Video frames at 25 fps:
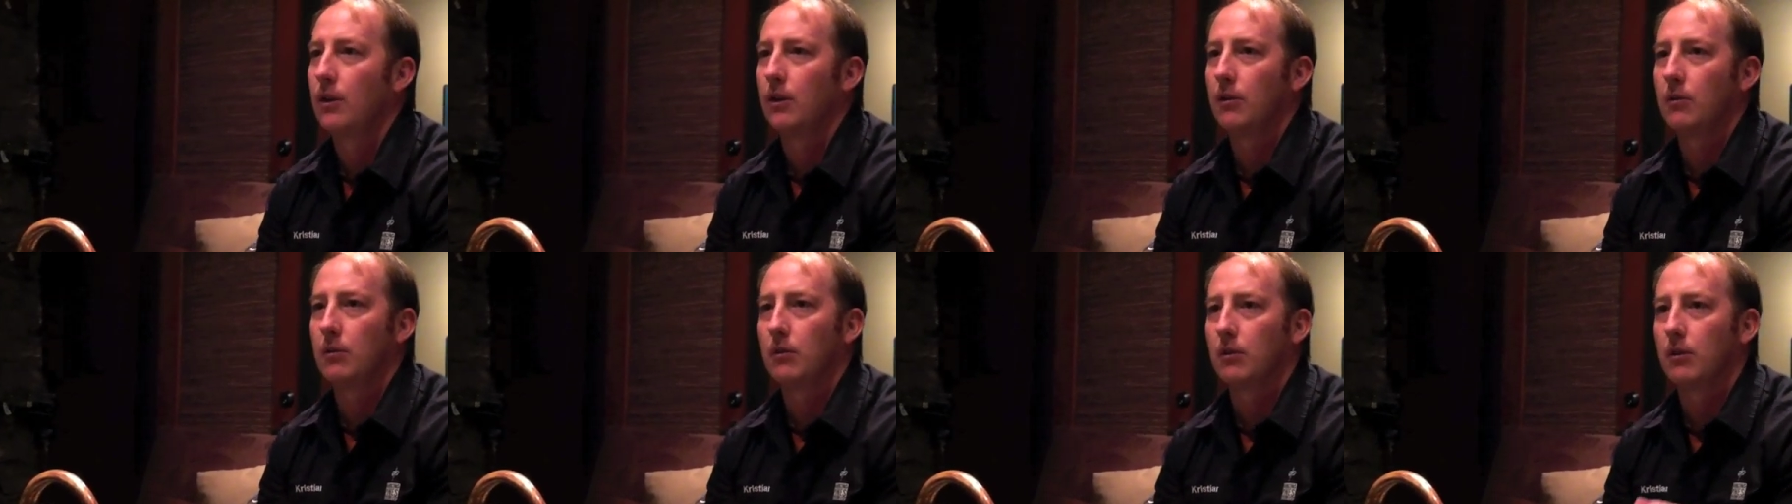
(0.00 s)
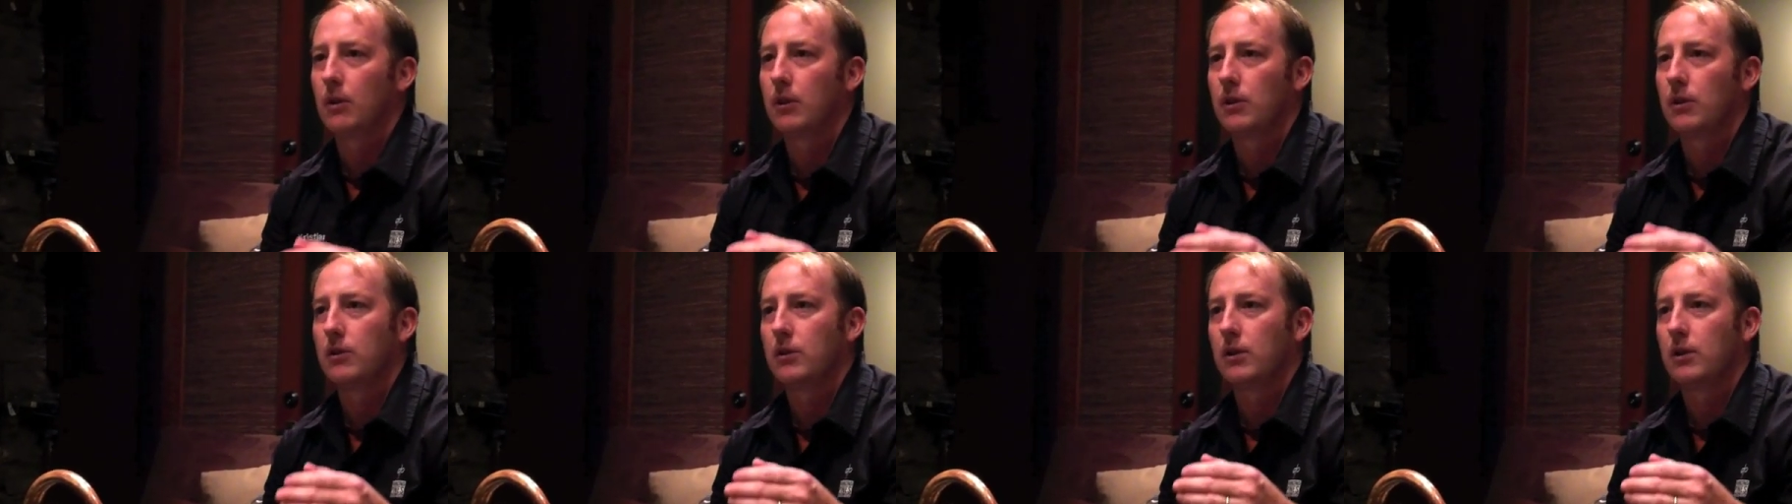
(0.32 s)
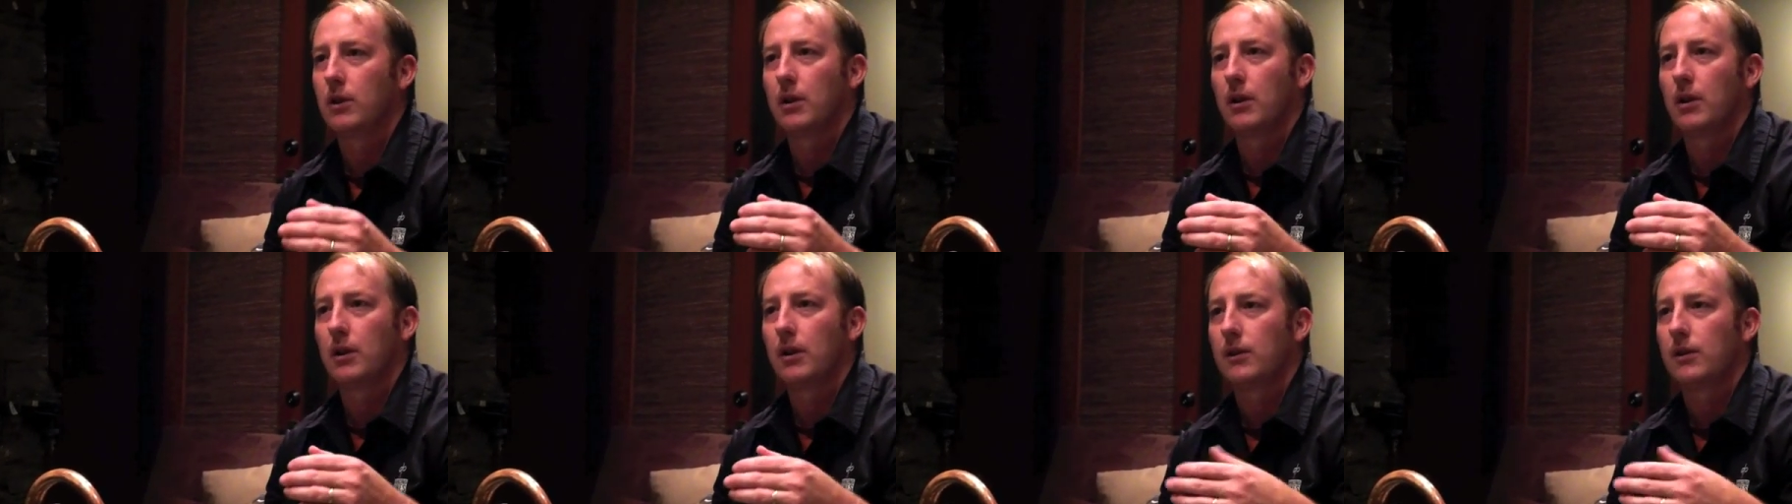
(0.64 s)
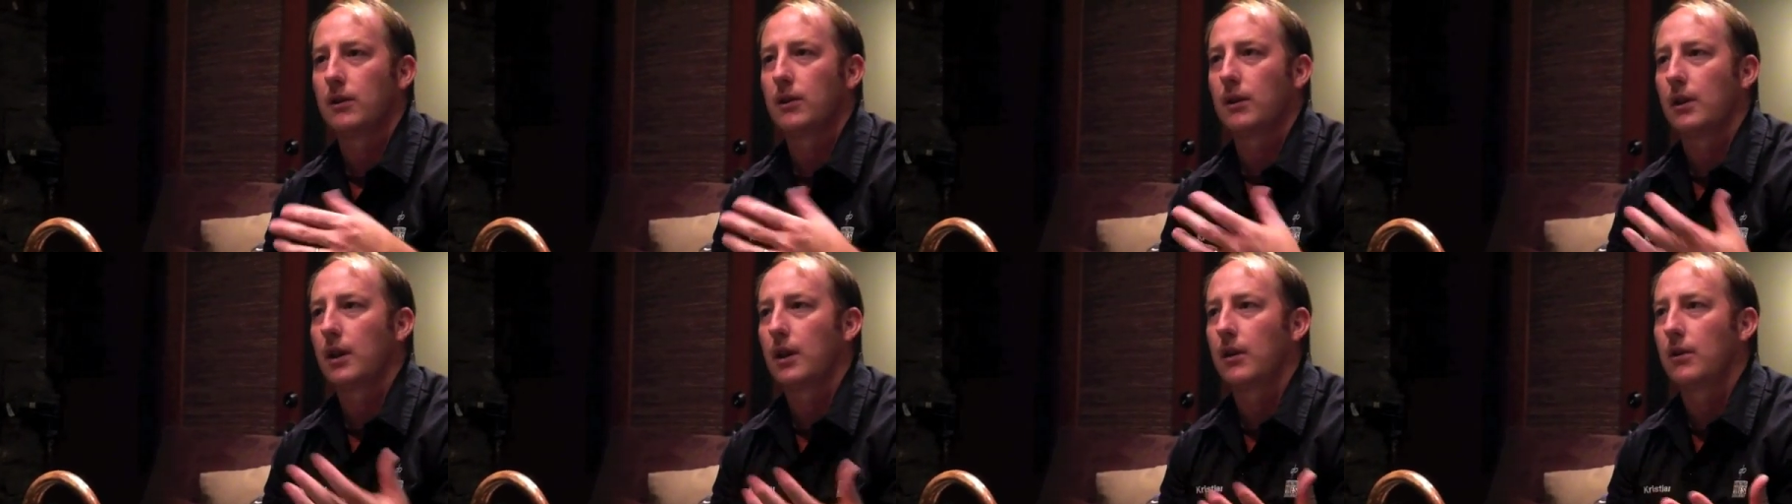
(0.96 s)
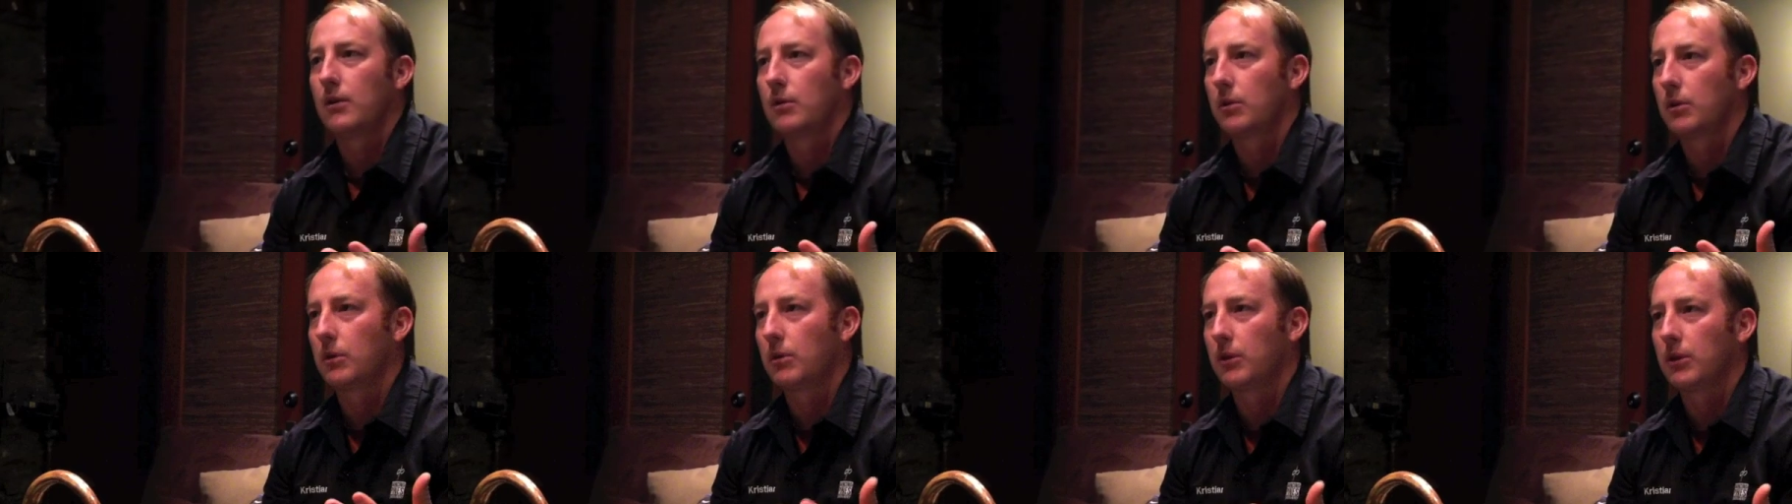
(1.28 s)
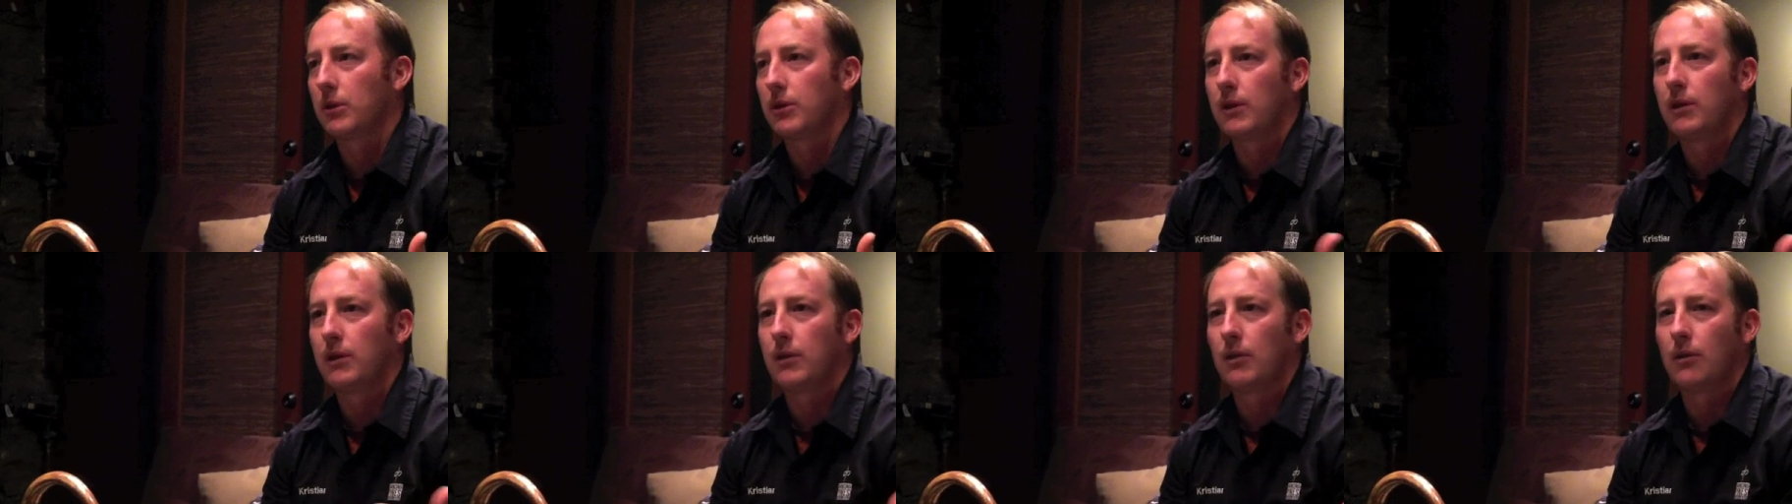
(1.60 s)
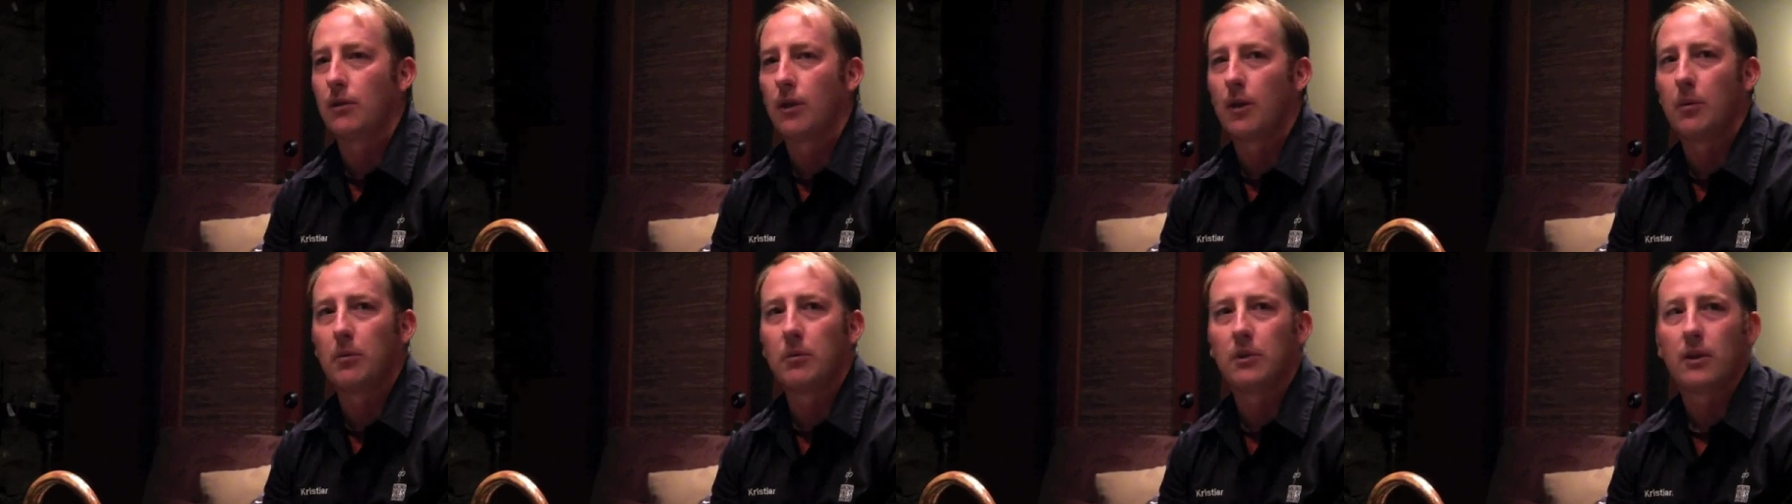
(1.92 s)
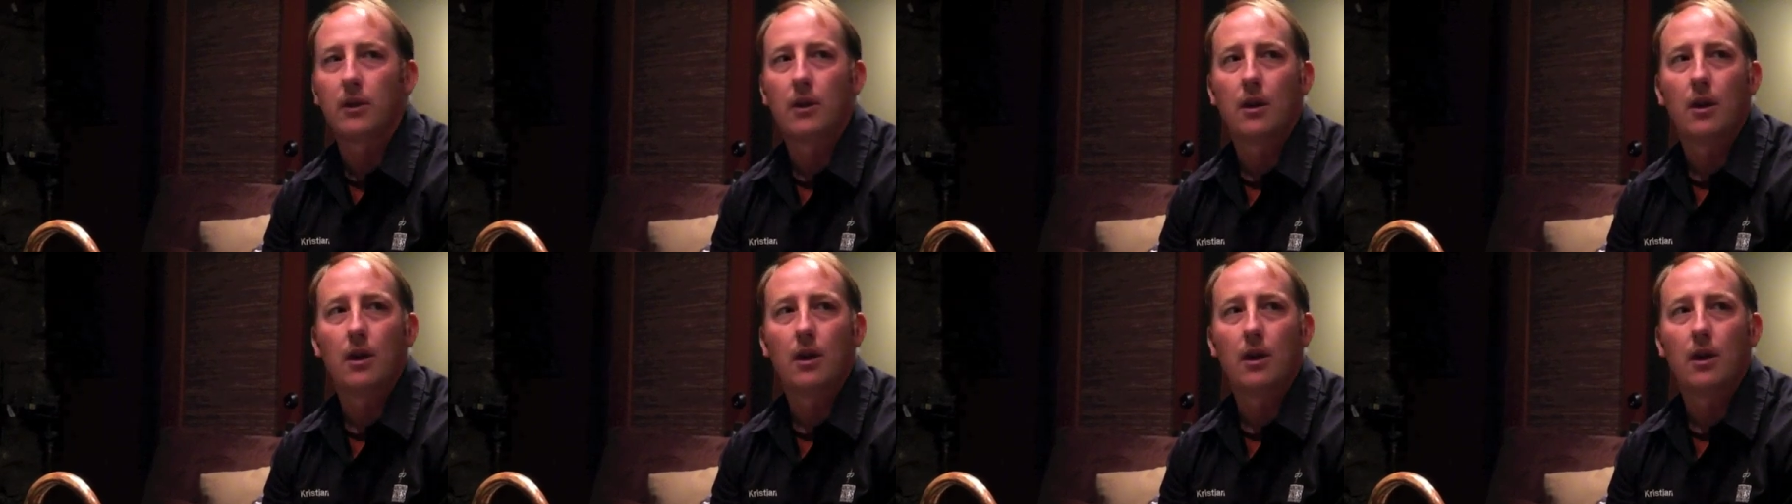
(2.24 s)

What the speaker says: which is the case with whiskeys and rums,